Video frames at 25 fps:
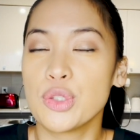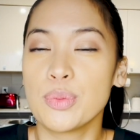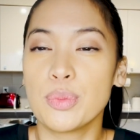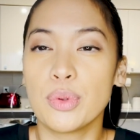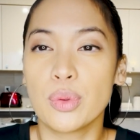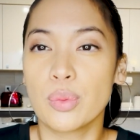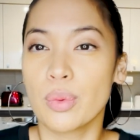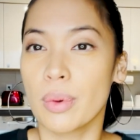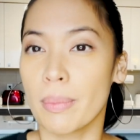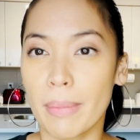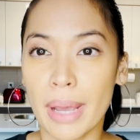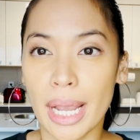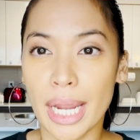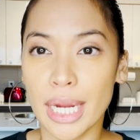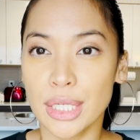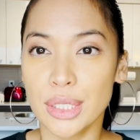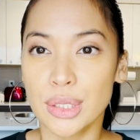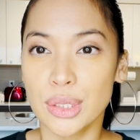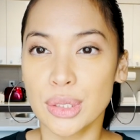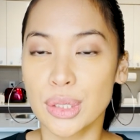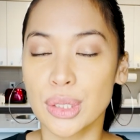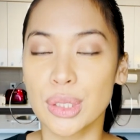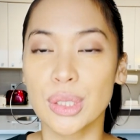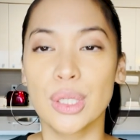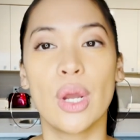
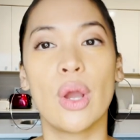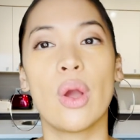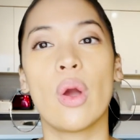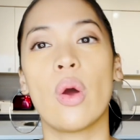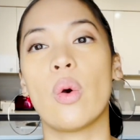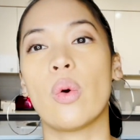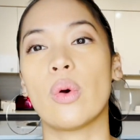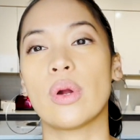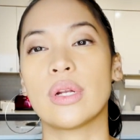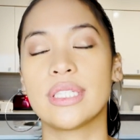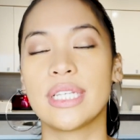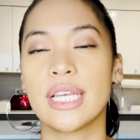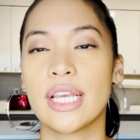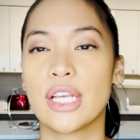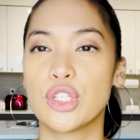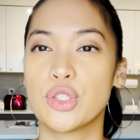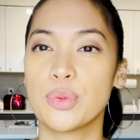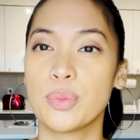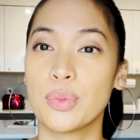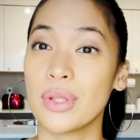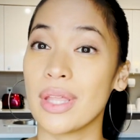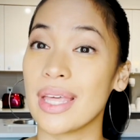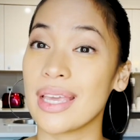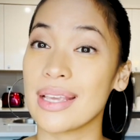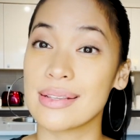reminder or a
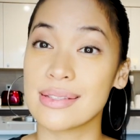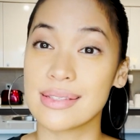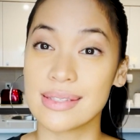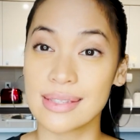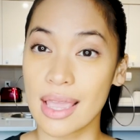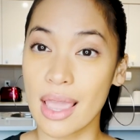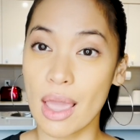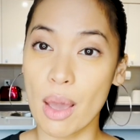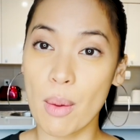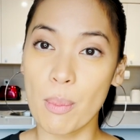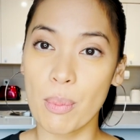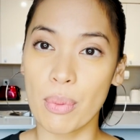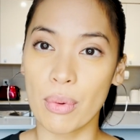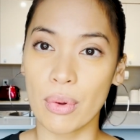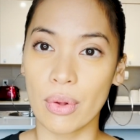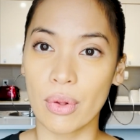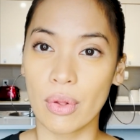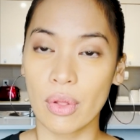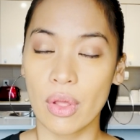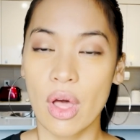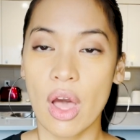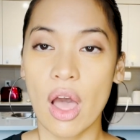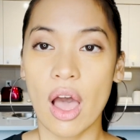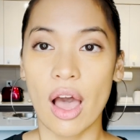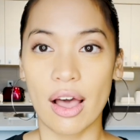tangible example
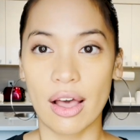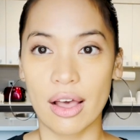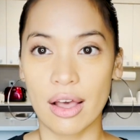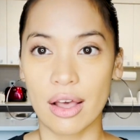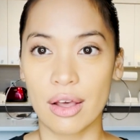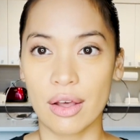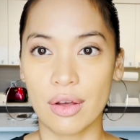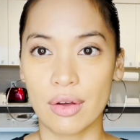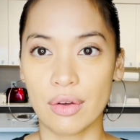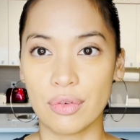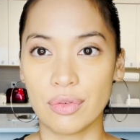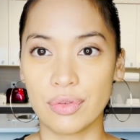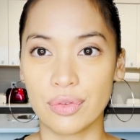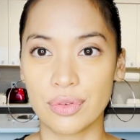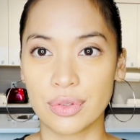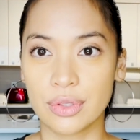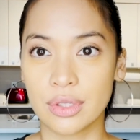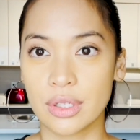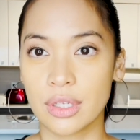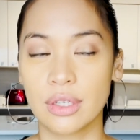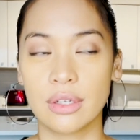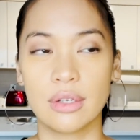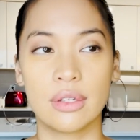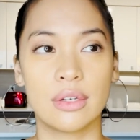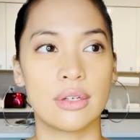of
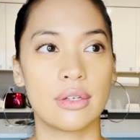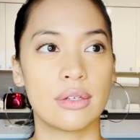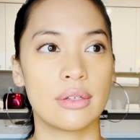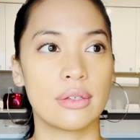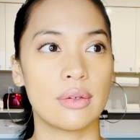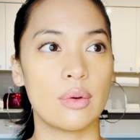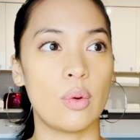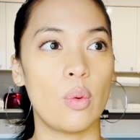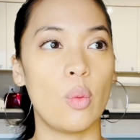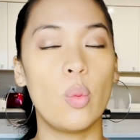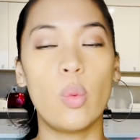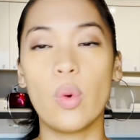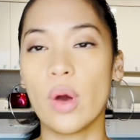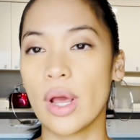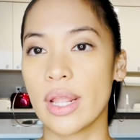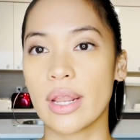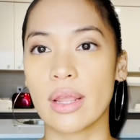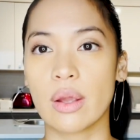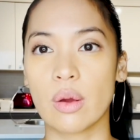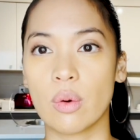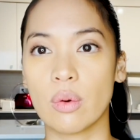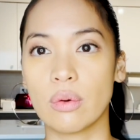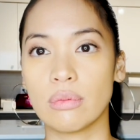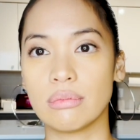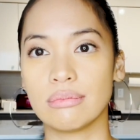
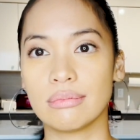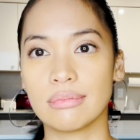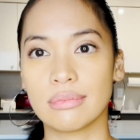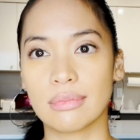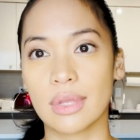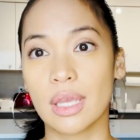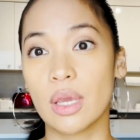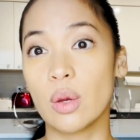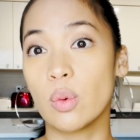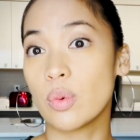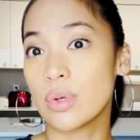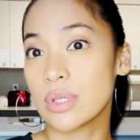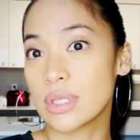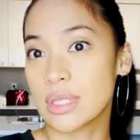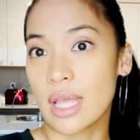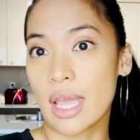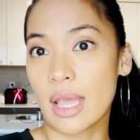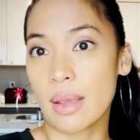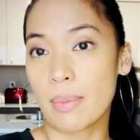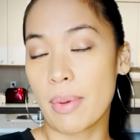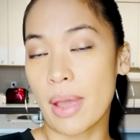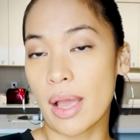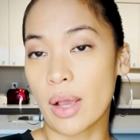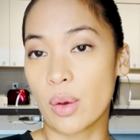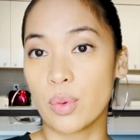what it was
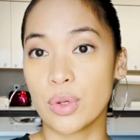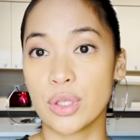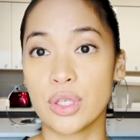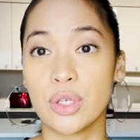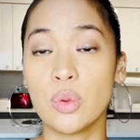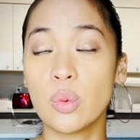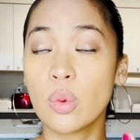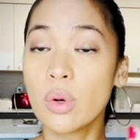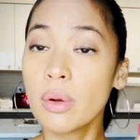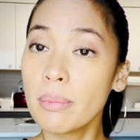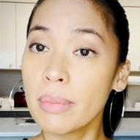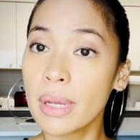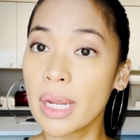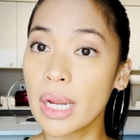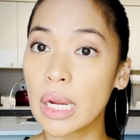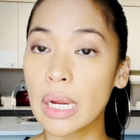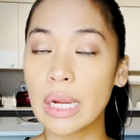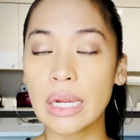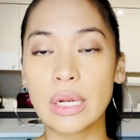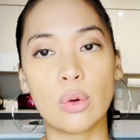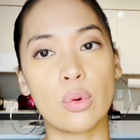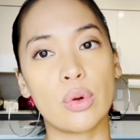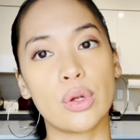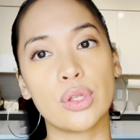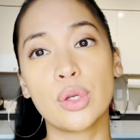like back when you were married
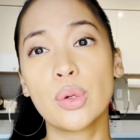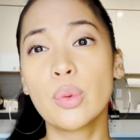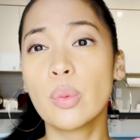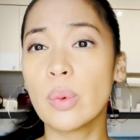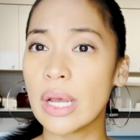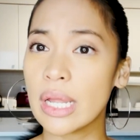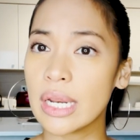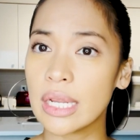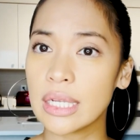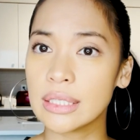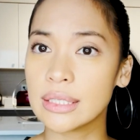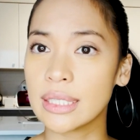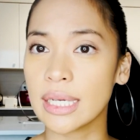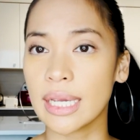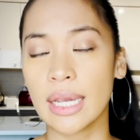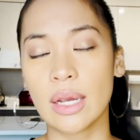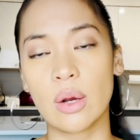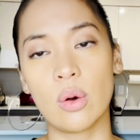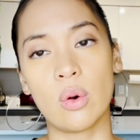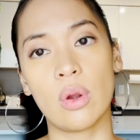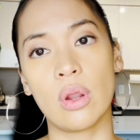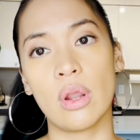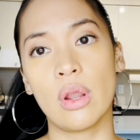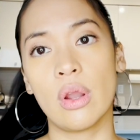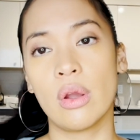or on your wedding day
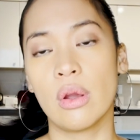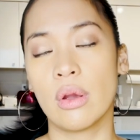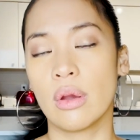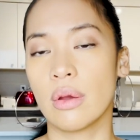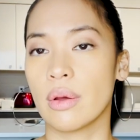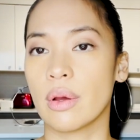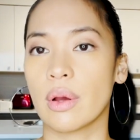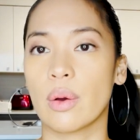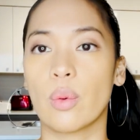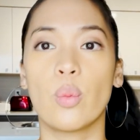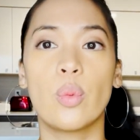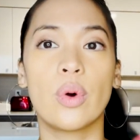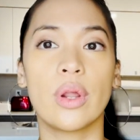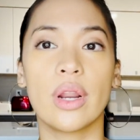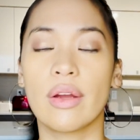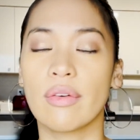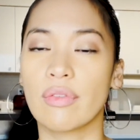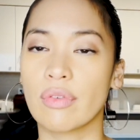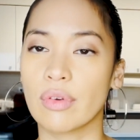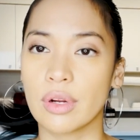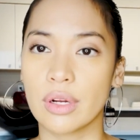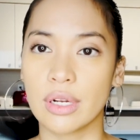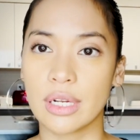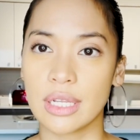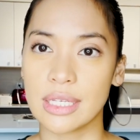or
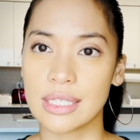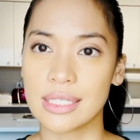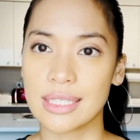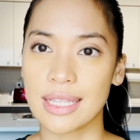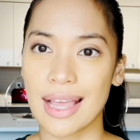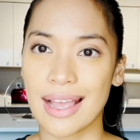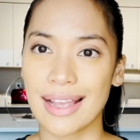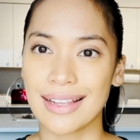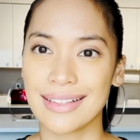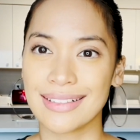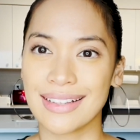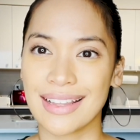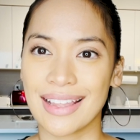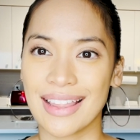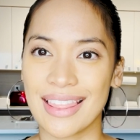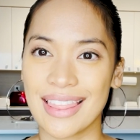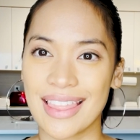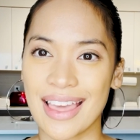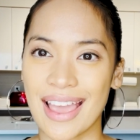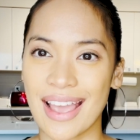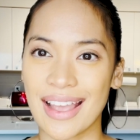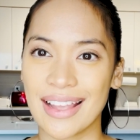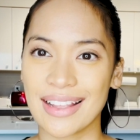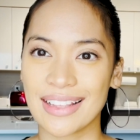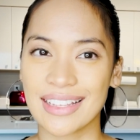whatever it is that
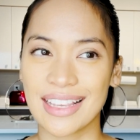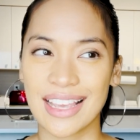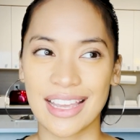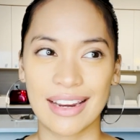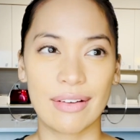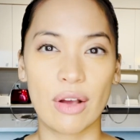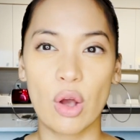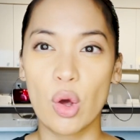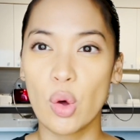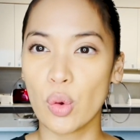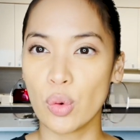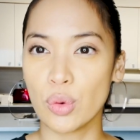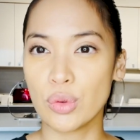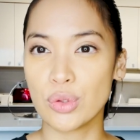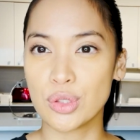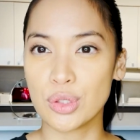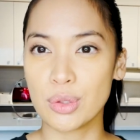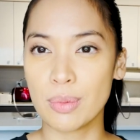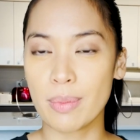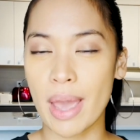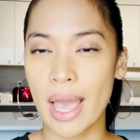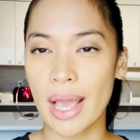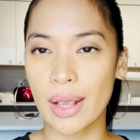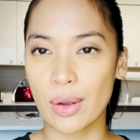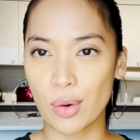kind of holds you
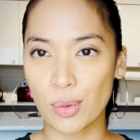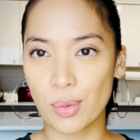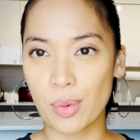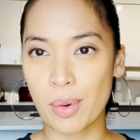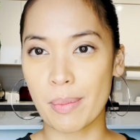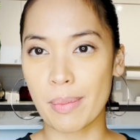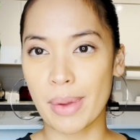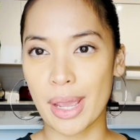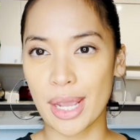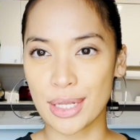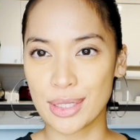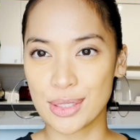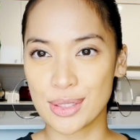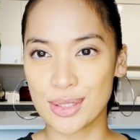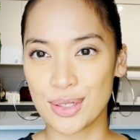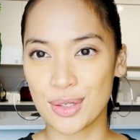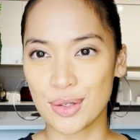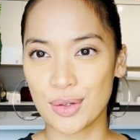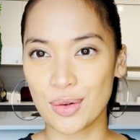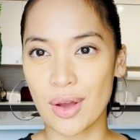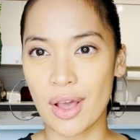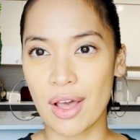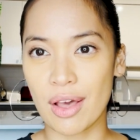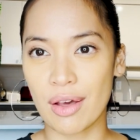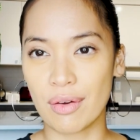back or reminds you
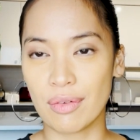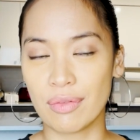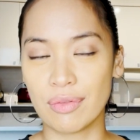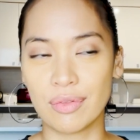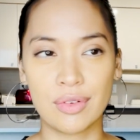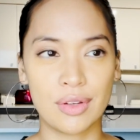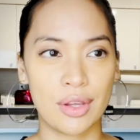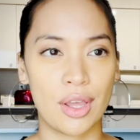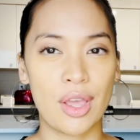of